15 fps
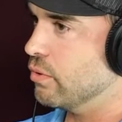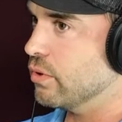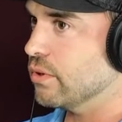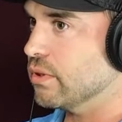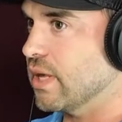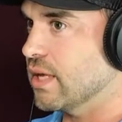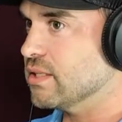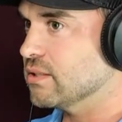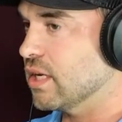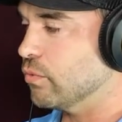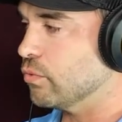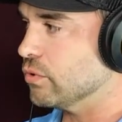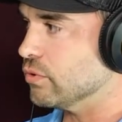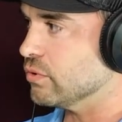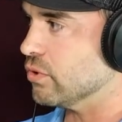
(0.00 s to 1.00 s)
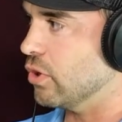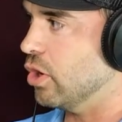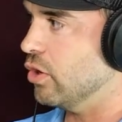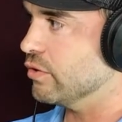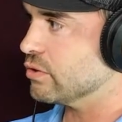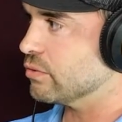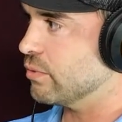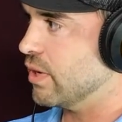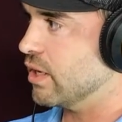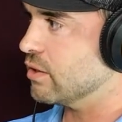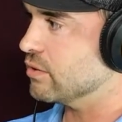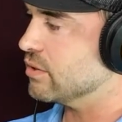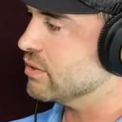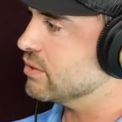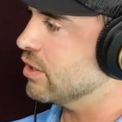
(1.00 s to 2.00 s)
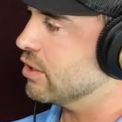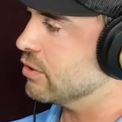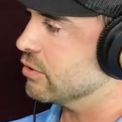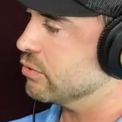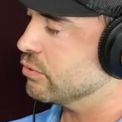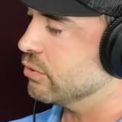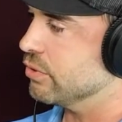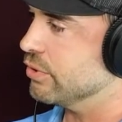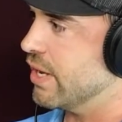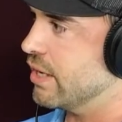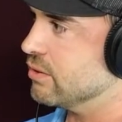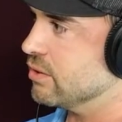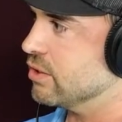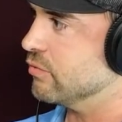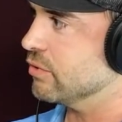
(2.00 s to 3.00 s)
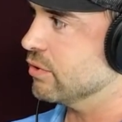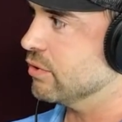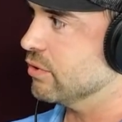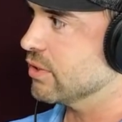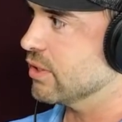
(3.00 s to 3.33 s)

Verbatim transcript: That site will lose all its rank because it's telling Google not to even look at